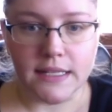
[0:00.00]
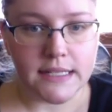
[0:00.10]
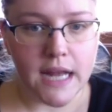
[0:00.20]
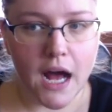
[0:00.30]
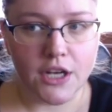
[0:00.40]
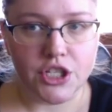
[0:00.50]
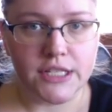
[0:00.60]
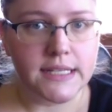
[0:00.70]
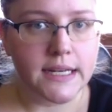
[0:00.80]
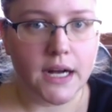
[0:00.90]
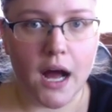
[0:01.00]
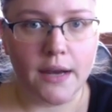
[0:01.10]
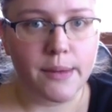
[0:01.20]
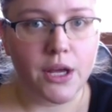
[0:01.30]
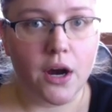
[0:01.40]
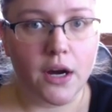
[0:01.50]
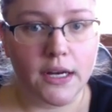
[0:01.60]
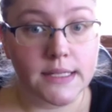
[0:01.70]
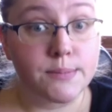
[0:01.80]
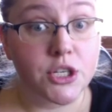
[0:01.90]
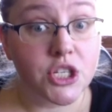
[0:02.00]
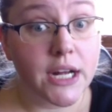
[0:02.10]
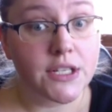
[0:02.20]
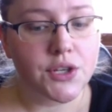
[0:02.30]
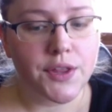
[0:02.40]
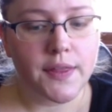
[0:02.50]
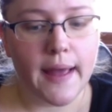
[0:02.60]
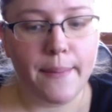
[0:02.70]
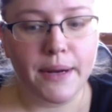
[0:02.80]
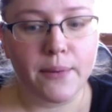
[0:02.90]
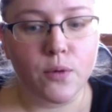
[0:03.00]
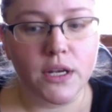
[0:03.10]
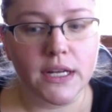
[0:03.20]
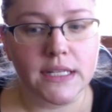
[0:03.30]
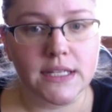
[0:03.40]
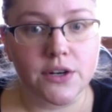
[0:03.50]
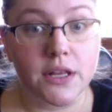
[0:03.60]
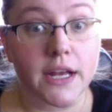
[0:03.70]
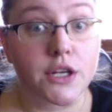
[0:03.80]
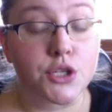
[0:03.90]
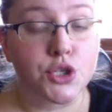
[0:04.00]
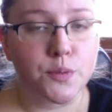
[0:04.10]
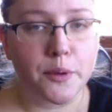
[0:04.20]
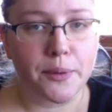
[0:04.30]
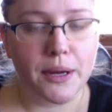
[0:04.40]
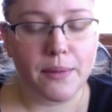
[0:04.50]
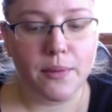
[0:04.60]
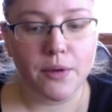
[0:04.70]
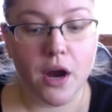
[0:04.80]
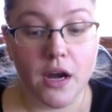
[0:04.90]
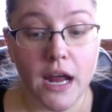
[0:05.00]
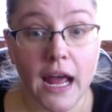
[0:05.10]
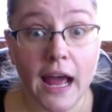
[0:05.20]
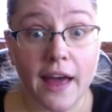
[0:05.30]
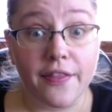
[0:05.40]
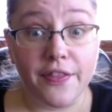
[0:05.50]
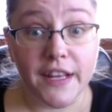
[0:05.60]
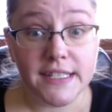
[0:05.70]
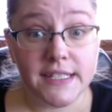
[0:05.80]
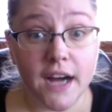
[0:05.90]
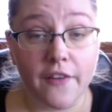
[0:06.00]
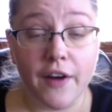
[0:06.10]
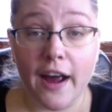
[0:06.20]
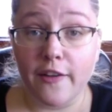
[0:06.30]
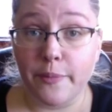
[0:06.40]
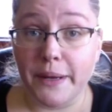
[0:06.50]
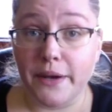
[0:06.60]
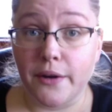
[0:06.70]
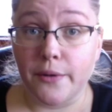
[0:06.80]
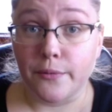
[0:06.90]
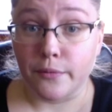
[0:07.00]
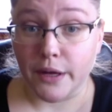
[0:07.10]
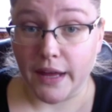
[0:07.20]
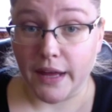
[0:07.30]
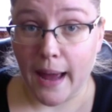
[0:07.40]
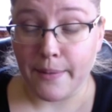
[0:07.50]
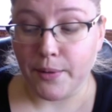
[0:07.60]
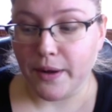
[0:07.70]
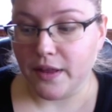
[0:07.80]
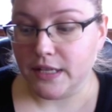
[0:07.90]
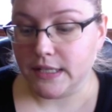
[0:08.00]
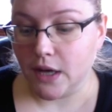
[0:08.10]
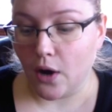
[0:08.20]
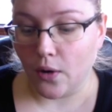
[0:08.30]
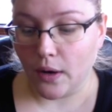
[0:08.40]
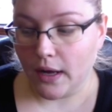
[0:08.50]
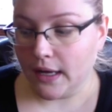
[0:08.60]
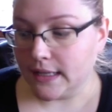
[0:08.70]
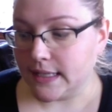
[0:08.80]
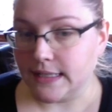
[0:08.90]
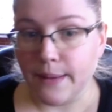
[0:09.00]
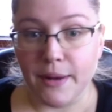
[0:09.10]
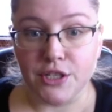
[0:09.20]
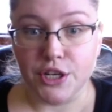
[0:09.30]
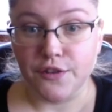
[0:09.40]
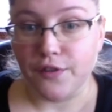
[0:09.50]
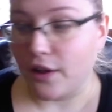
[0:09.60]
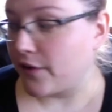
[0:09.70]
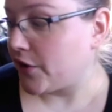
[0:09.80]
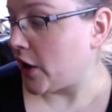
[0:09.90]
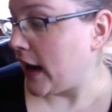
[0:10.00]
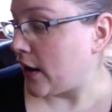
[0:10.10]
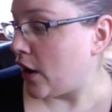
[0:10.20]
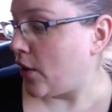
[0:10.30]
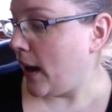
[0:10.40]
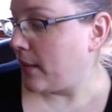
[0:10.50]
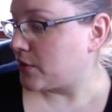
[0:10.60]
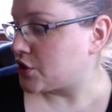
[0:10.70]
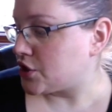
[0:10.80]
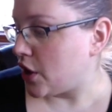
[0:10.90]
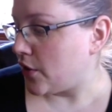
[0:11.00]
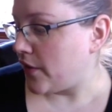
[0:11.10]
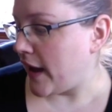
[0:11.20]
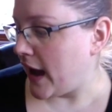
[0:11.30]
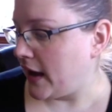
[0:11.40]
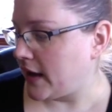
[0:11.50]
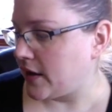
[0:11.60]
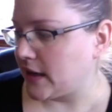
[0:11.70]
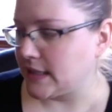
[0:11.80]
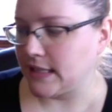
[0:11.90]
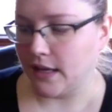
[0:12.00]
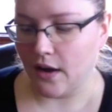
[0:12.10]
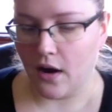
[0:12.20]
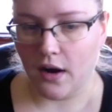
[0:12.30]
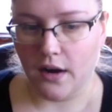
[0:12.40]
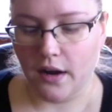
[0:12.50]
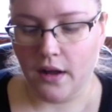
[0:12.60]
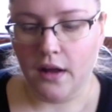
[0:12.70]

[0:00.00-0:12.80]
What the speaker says: not just an economy yarn, it's much nicer than that, but I wouldn't consider it like a super premium yarn, and this stuff I have been really happy with. So since I mentioned Follow Your Arrow, I will show that. Here is the yarn